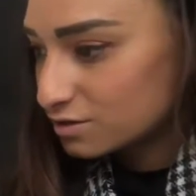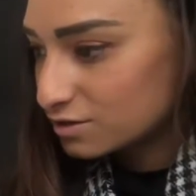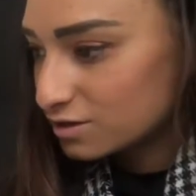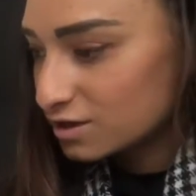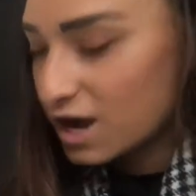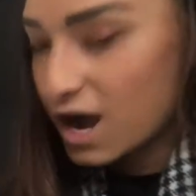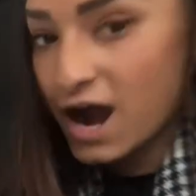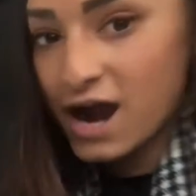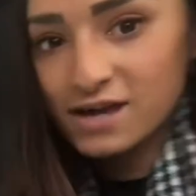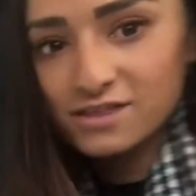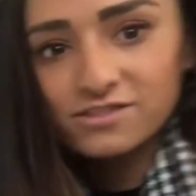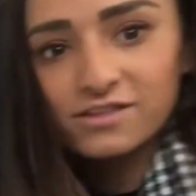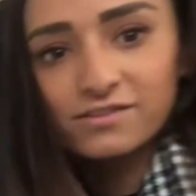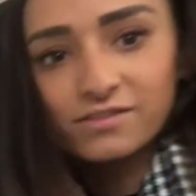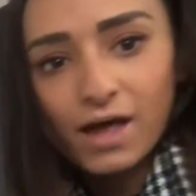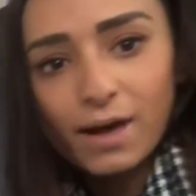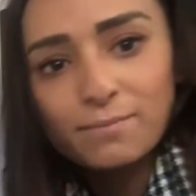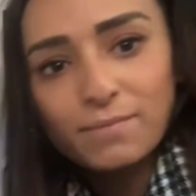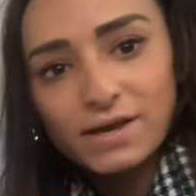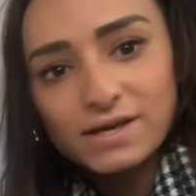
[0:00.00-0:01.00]
I think
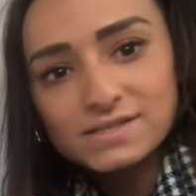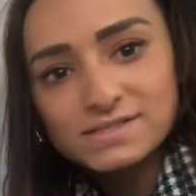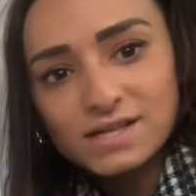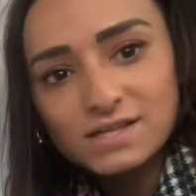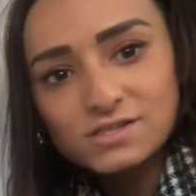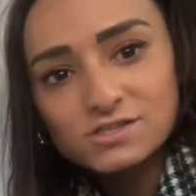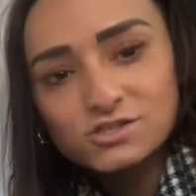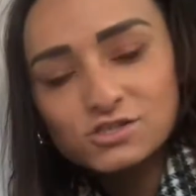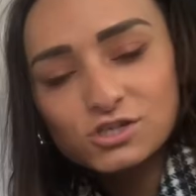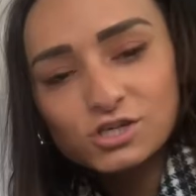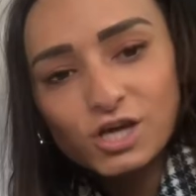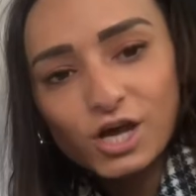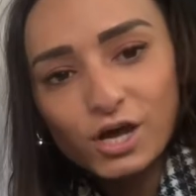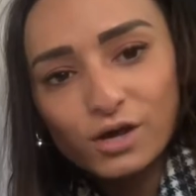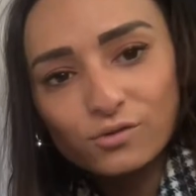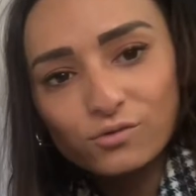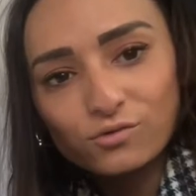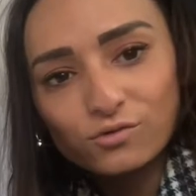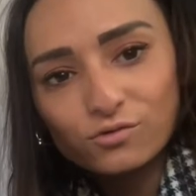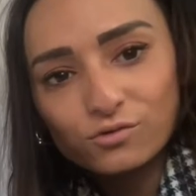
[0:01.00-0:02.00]
that makes sense. Do
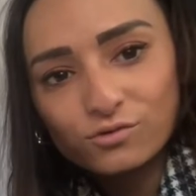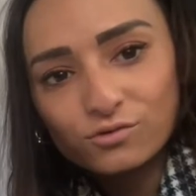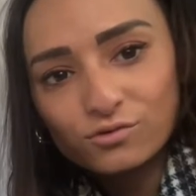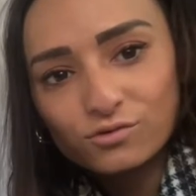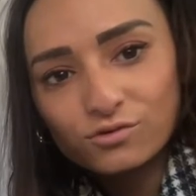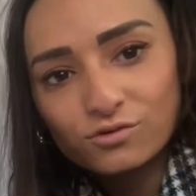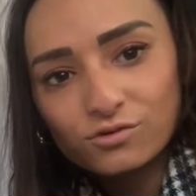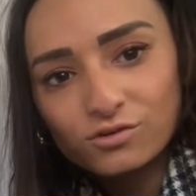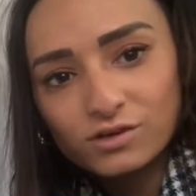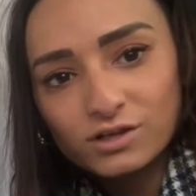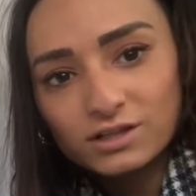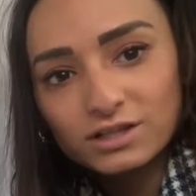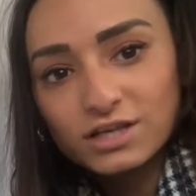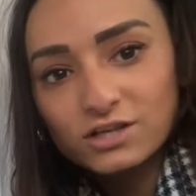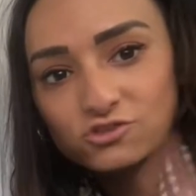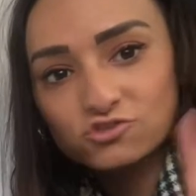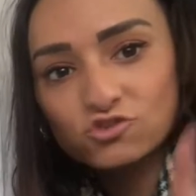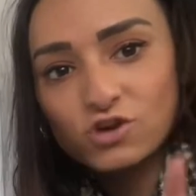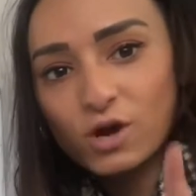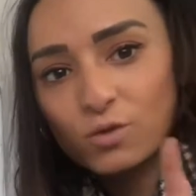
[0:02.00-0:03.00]
you?
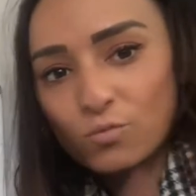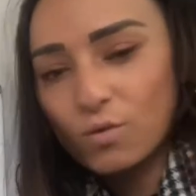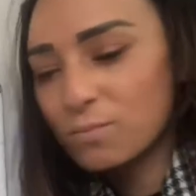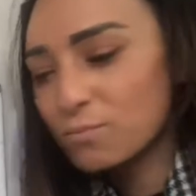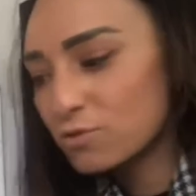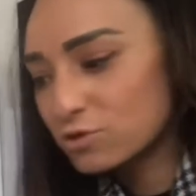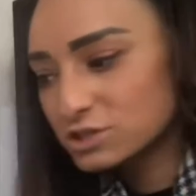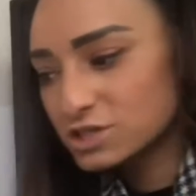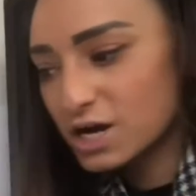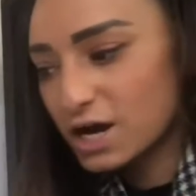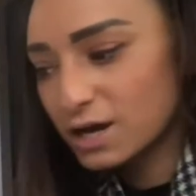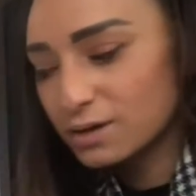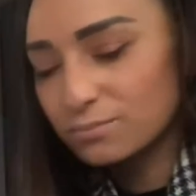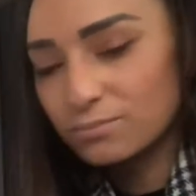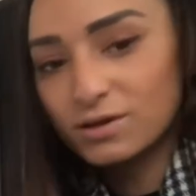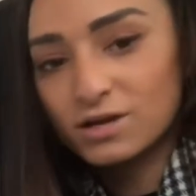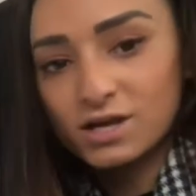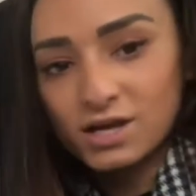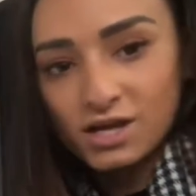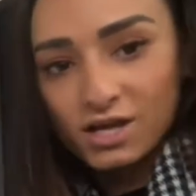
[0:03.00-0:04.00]
Let's try it one more time.